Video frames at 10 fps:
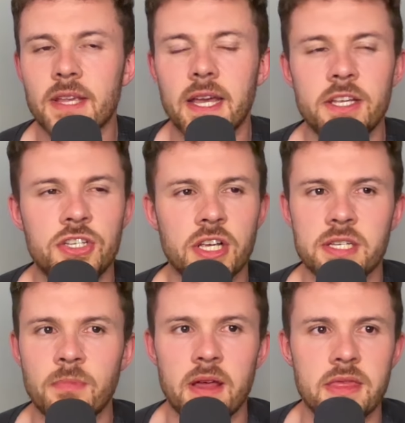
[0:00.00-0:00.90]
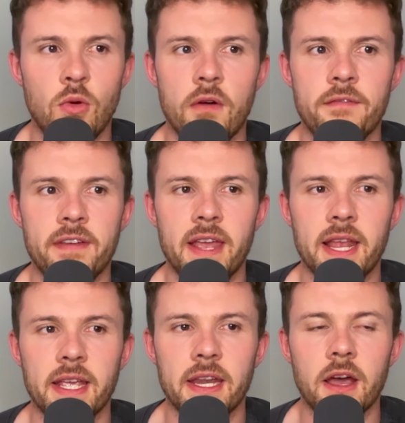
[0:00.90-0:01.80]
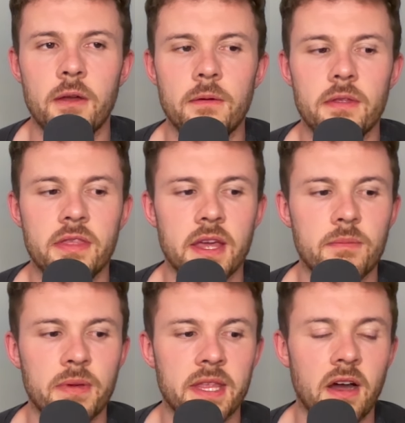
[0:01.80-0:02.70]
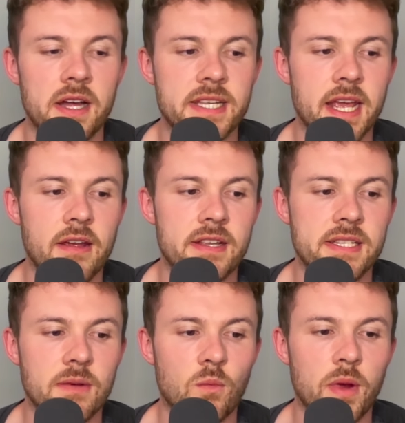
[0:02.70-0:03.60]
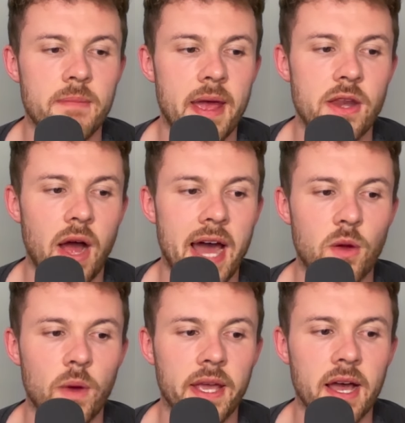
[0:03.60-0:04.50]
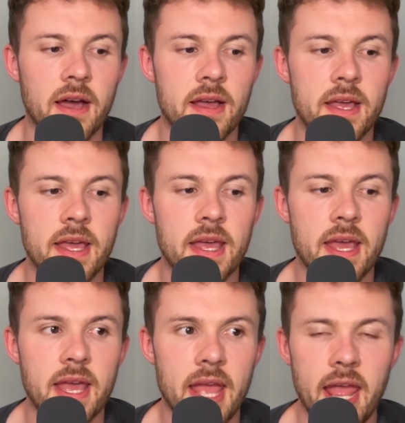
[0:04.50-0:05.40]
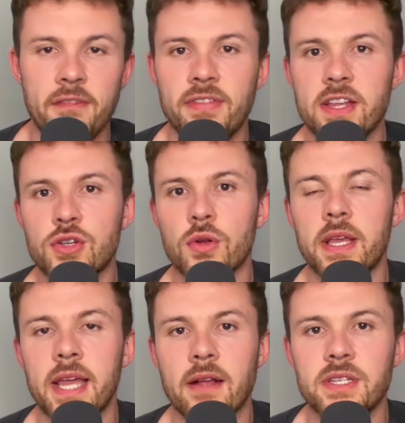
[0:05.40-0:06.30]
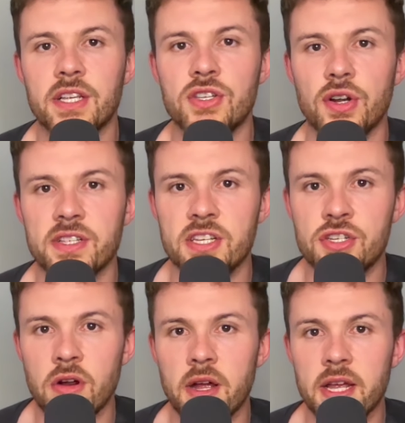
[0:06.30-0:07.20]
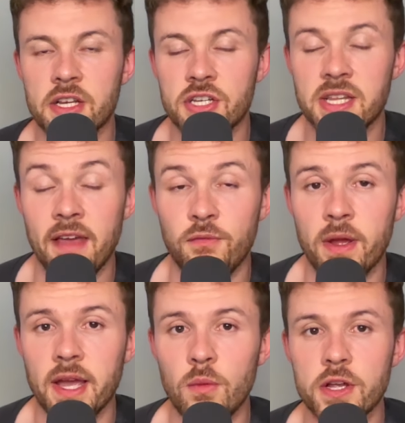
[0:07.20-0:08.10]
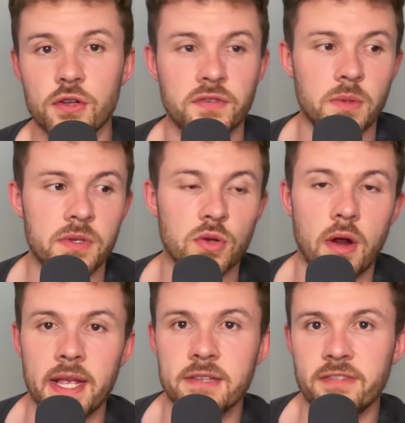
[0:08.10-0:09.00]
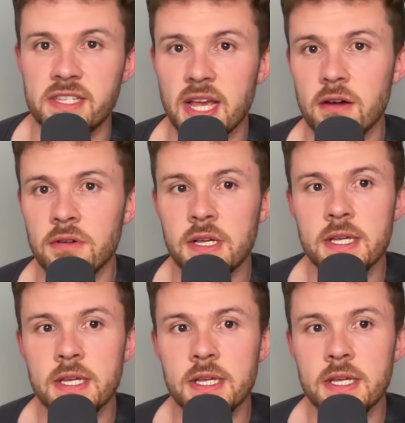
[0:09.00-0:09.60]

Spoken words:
It's just my thought and feeling, you know. But the idea is we may not add a winger if they're truly counting Son as a strike, as just left winger, which obviously we saw it against Vassell.